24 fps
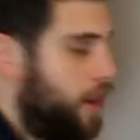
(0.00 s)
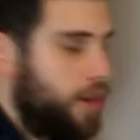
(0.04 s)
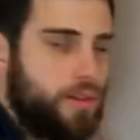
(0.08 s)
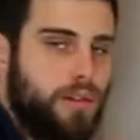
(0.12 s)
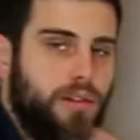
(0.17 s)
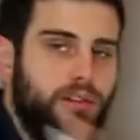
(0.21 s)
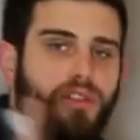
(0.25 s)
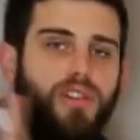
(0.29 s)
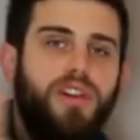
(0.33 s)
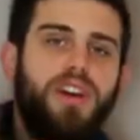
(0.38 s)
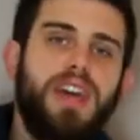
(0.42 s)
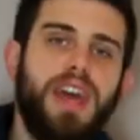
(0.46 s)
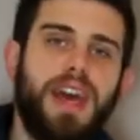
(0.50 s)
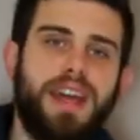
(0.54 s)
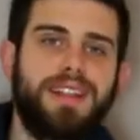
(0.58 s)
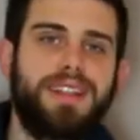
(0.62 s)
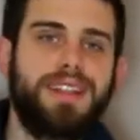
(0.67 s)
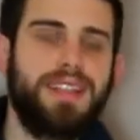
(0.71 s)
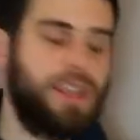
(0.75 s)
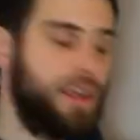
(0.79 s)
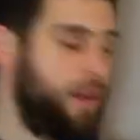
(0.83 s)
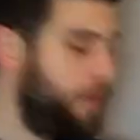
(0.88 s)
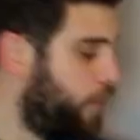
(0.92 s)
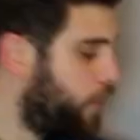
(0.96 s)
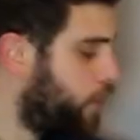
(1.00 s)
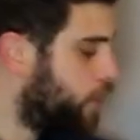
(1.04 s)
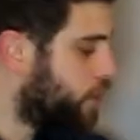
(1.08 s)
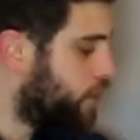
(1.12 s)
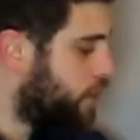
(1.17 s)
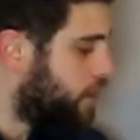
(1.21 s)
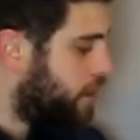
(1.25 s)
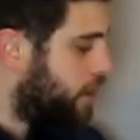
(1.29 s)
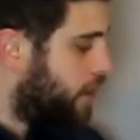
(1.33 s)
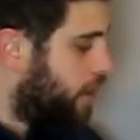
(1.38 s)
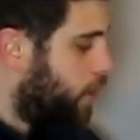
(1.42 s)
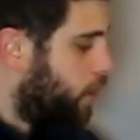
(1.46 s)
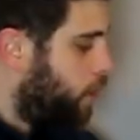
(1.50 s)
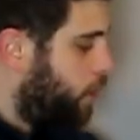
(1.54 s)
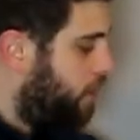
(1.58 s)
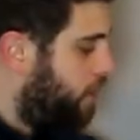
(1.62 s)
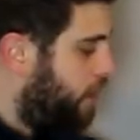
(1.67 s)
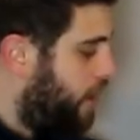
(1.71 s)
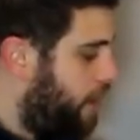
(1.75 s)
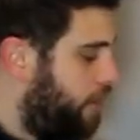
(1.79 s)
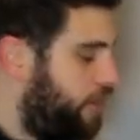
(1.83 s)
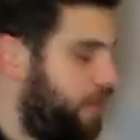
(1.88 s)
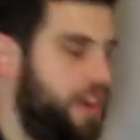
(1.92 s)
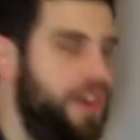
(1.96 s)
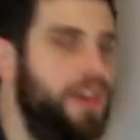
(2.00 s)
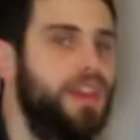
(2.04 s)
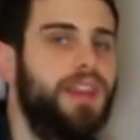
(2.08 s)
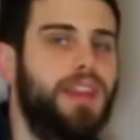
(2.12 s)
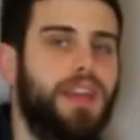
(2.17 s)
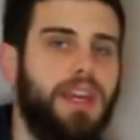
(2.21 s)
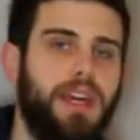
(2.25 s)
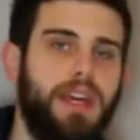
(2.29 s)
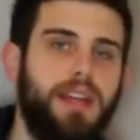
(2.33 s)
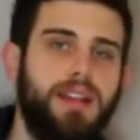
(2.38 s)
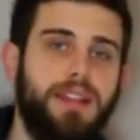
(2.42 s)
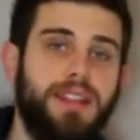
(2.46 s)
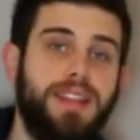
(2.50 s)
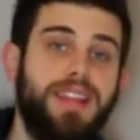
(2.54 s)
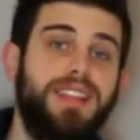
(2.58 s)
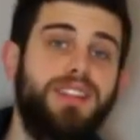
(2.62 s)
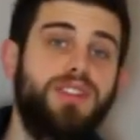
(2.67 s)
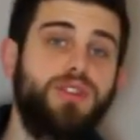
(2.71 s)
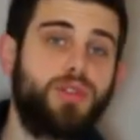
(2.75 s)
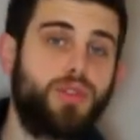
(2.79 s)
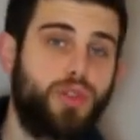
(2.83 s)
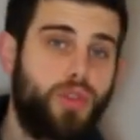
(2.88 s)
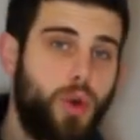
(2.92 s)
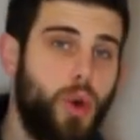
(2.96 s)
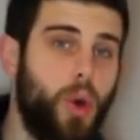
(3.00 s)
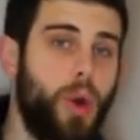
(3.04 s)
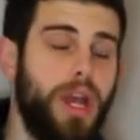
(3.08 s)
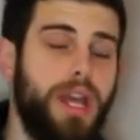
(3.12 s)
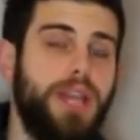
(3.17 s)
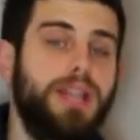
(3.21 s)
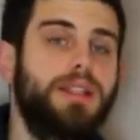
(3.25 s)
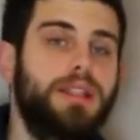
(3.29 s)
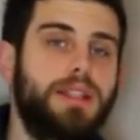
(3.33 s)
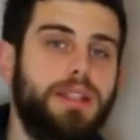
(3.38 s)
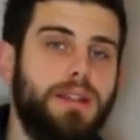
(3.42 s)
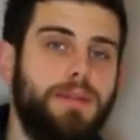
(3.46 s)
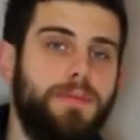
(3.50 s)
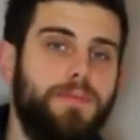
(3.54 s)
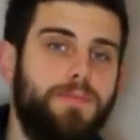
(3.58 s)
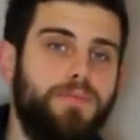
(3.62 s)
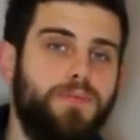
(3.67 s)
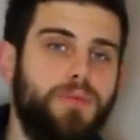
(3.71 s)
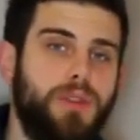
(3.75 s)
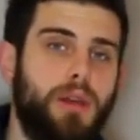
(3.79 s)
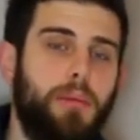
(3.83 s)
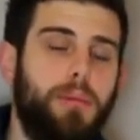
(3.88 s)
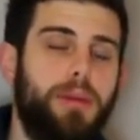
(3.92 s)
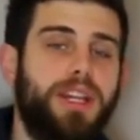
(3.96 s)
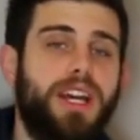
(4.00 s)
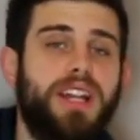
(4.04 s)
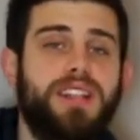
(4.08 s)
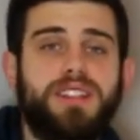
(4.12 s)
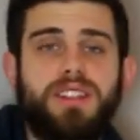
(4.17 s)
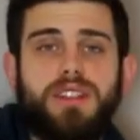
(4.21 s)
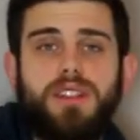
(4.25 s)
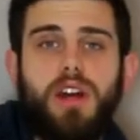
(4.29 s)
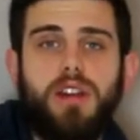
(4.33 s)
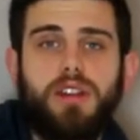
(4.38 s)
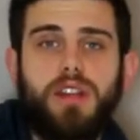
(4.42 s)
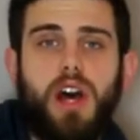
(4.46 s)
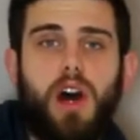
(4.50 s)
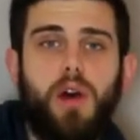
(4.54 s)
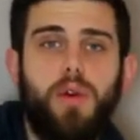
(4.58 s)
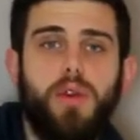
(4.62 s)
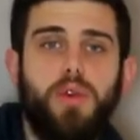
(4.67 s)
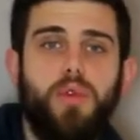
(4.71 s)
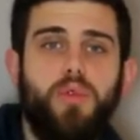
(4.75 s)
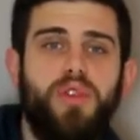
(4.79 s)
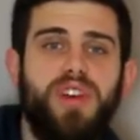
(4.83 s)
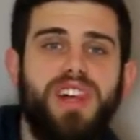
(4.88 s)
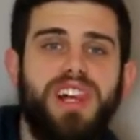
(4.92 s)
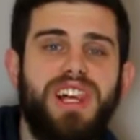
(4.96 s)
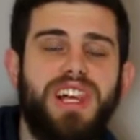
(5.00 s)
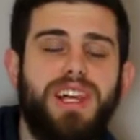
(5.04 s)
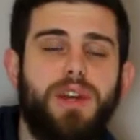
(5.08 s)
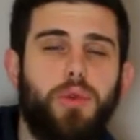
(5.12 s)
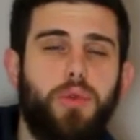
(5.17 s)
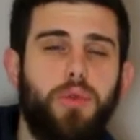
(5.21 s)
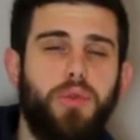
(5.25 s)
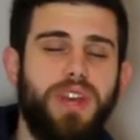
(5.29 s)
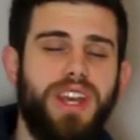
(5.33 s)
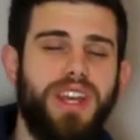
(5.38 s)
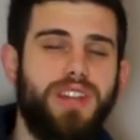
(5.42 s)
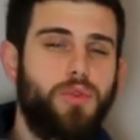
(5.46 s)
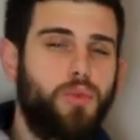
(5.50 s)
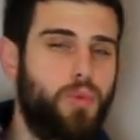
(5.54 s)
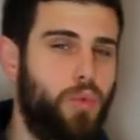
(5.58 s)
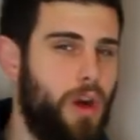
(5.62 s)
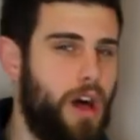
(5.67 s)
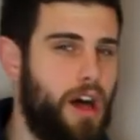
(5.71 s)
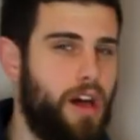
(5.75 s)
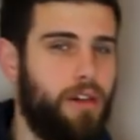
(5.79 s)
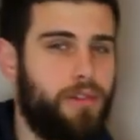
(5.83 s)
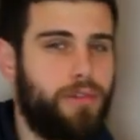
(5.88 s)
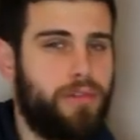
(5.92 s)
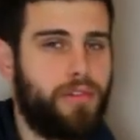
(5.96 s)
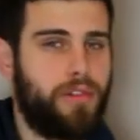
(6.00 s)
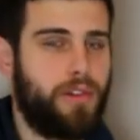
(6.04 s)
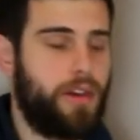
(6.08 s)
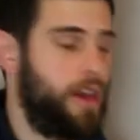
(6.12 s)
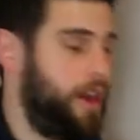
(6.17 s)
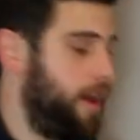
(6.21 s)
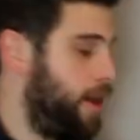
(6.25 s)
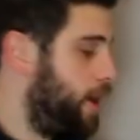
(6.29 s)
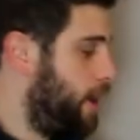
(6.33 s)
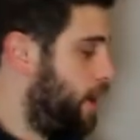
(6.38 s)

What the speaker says: don't forget, if you start with affiliate, it's great, but that's not how you will create wealth.